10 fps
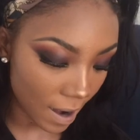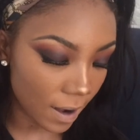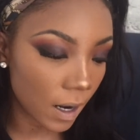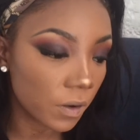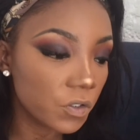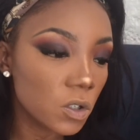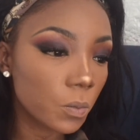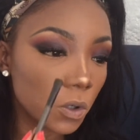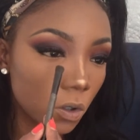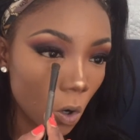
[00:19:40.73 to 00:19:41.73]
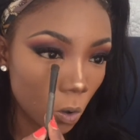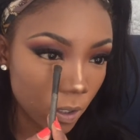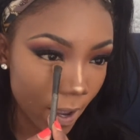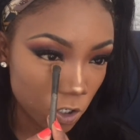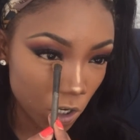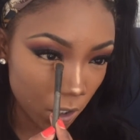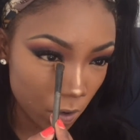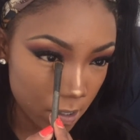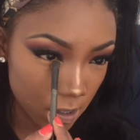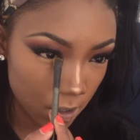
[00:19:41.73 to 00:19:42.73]
I love to put gold
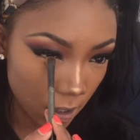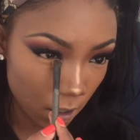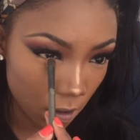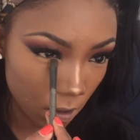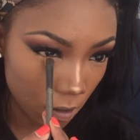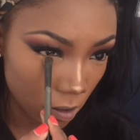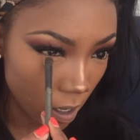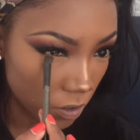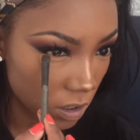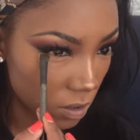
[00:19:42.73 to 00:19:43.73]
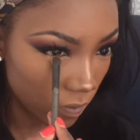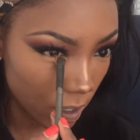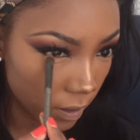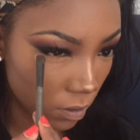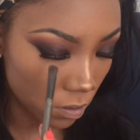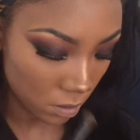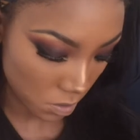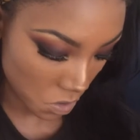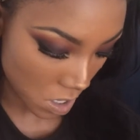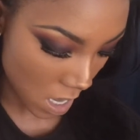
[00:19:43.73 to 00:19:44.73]
eyeshadow underneath. I just
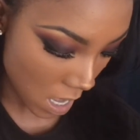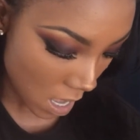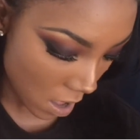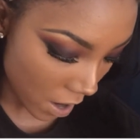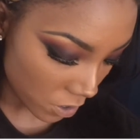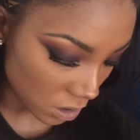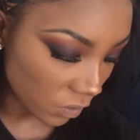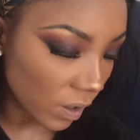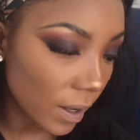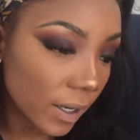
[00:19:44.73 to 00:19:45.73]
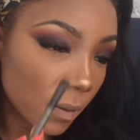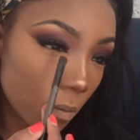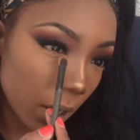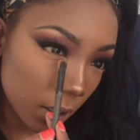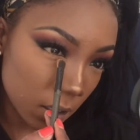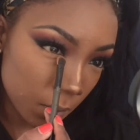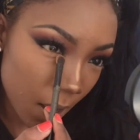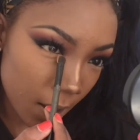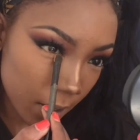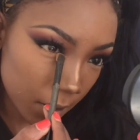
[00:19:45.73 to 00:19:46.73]
feel like it makes
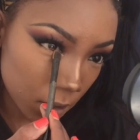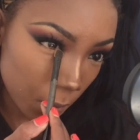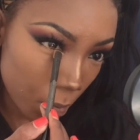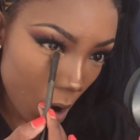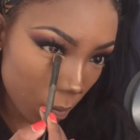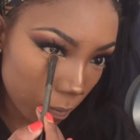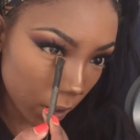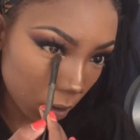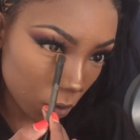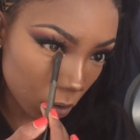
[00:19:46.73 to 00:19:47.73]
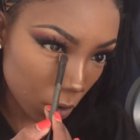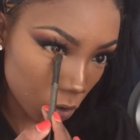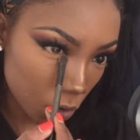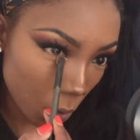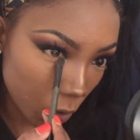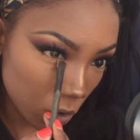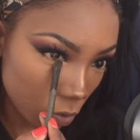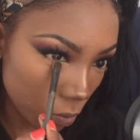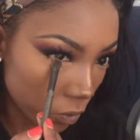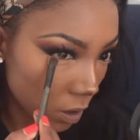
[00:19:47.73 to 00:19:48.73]
my eyes pop and look so much
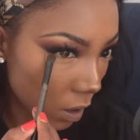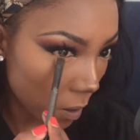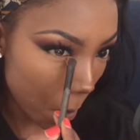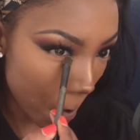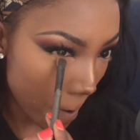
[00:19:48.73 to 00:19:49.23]
more prettier.